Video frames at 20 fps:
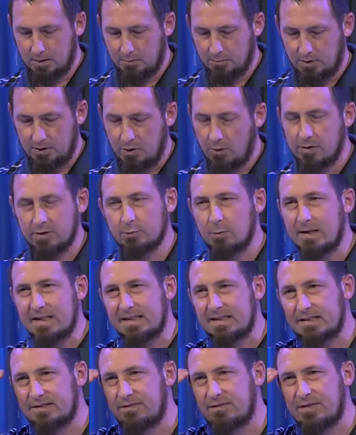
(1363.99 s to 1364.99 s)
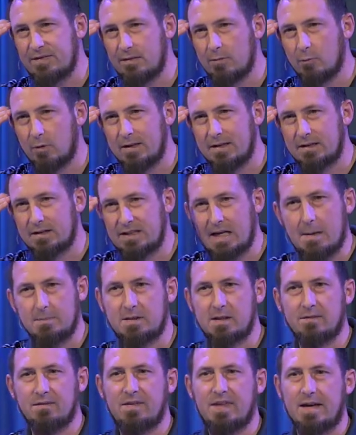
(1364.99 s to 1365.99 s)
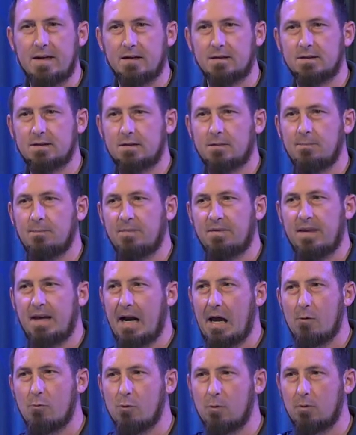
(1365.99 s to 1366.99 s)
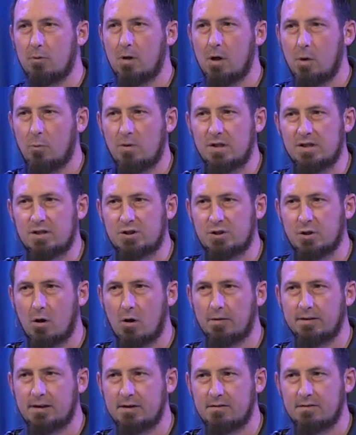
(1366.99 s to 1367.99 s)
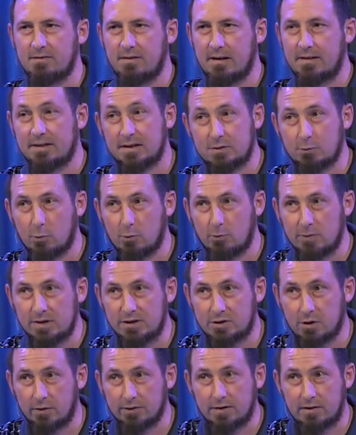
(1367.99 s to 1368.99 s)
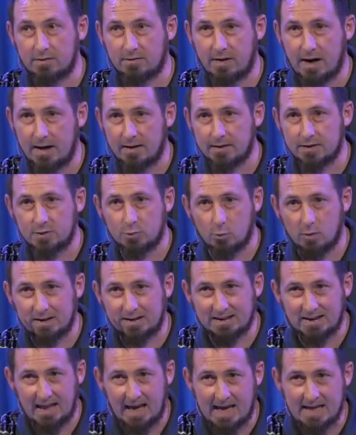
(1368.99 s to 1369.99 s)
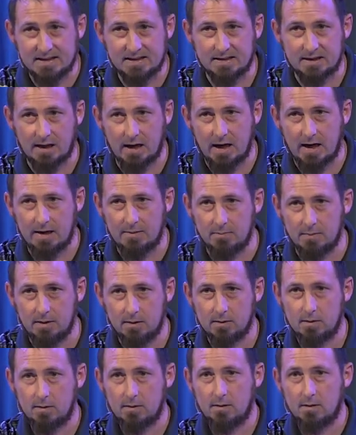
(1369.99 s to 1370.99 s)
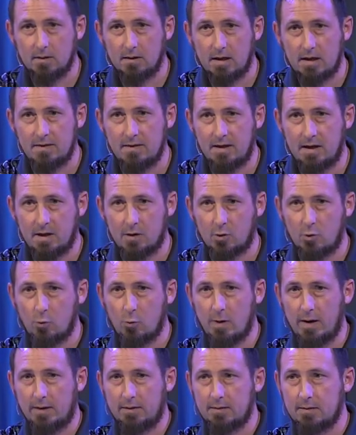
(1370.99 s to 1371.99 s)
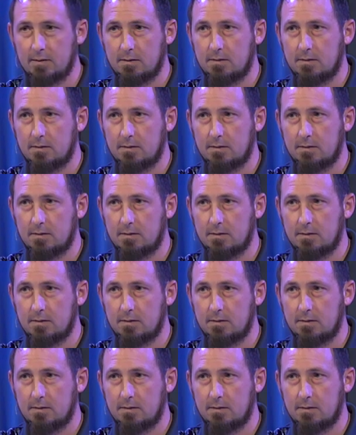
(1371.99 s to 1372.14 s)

But notice what, he's, what Samson thinks that I will result in, this will result in violence one last time, and then I'll quit.